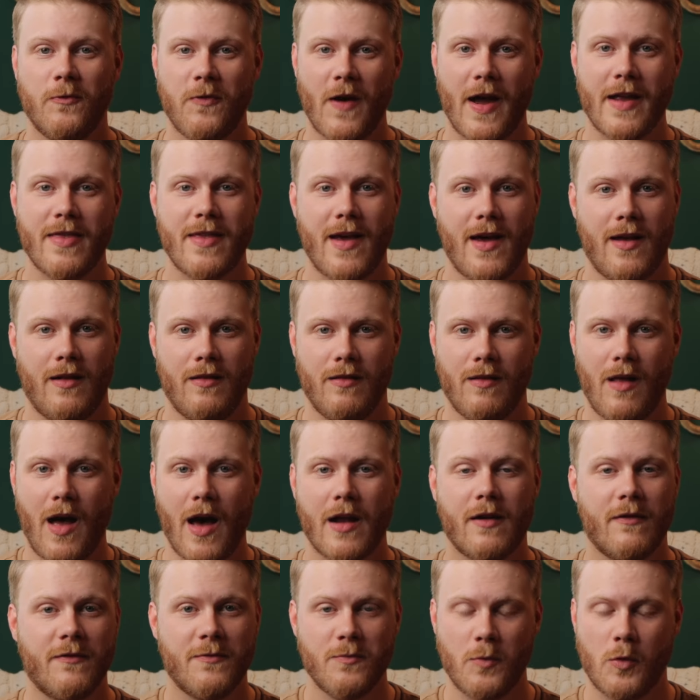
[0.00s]
find that a
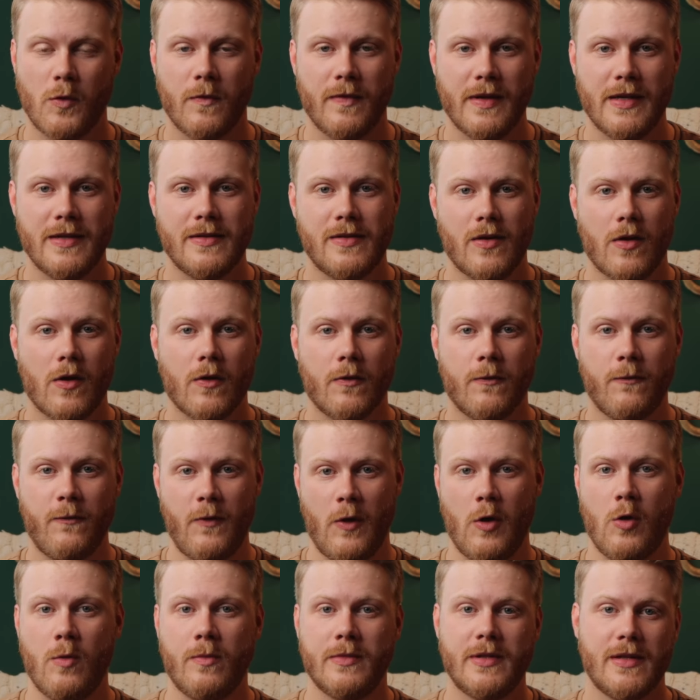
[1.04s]
lot of movies are
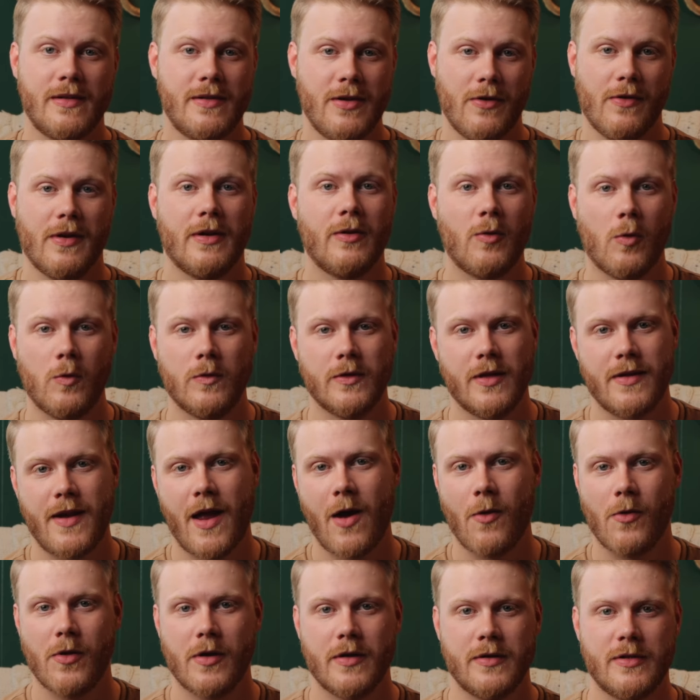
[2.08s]
filmed during golden
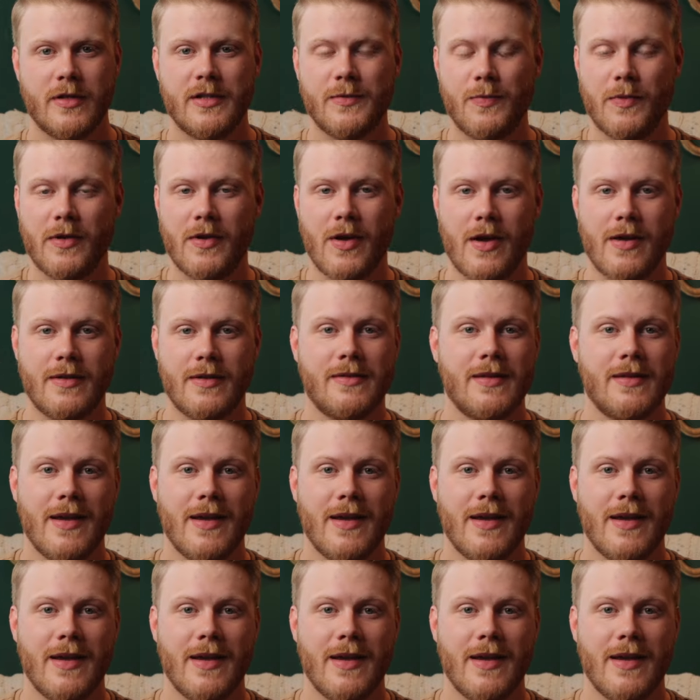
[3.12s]
hour just because